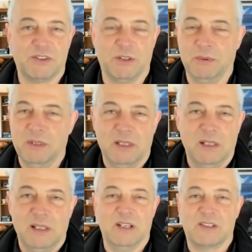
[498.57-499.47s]
So
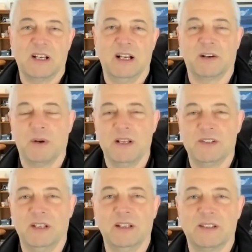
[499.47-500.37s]
it's kind of
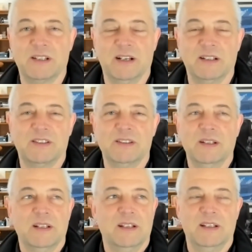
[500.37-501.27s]
crazy. It's not,
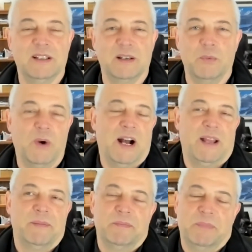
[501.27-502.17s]
you think, why?